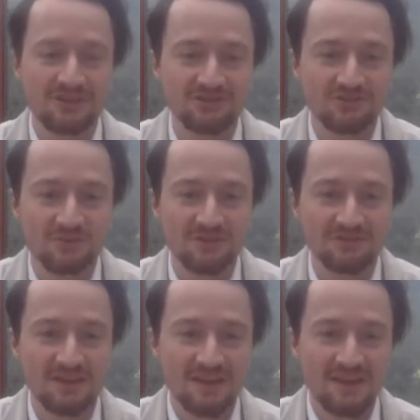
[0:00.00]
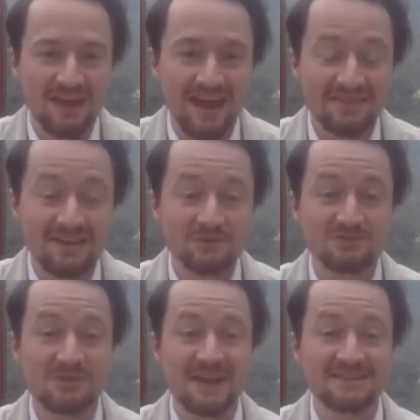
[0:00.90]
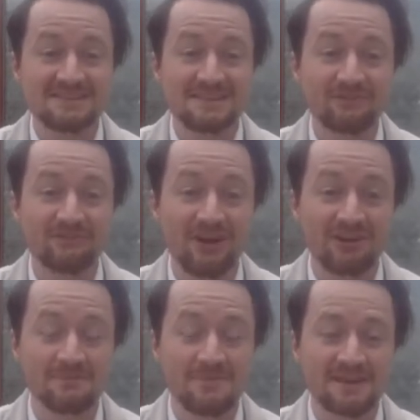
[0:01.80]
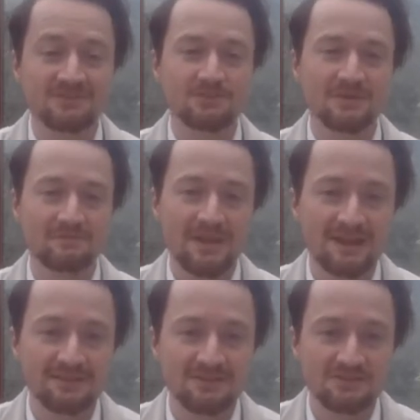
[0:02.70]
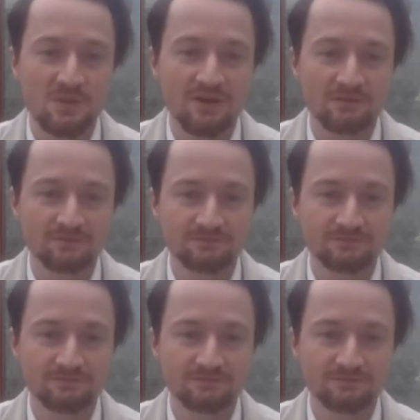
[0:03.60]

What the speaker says: new one. And that also has the environmental impact as well.